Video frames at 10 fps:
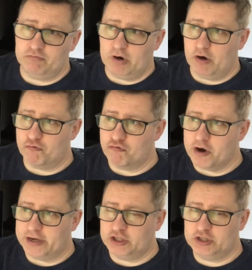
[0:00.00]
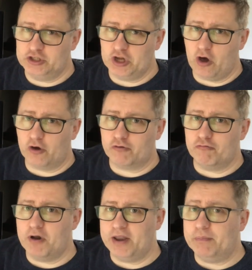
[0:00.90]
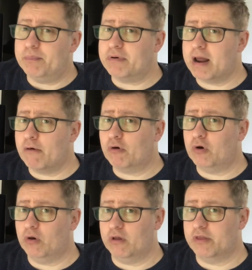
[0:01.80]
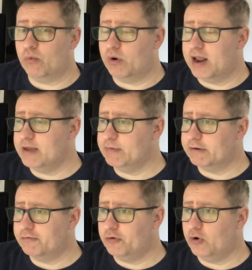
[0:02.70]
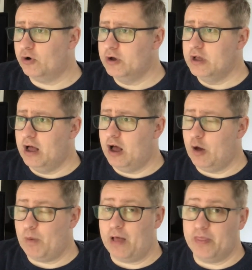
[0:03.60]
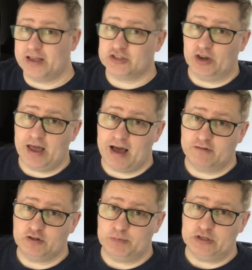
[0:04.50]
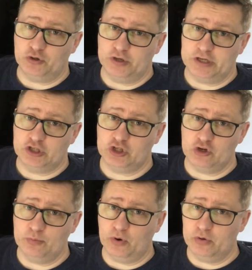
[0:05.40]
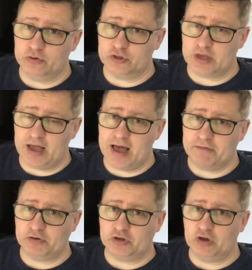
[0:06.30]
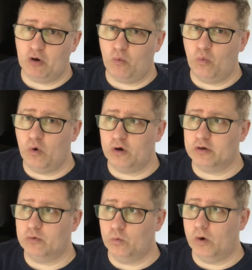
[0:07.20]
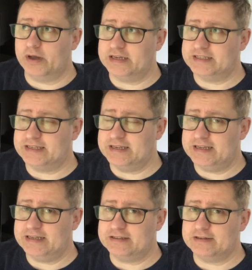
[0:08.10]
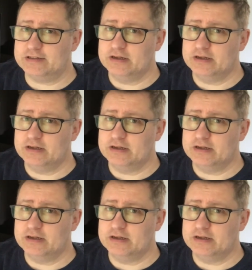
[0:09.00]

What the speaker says: rich dark red brown colour that we're aiming for. And that's going to have to be done in tube oils. I haven't got what is needed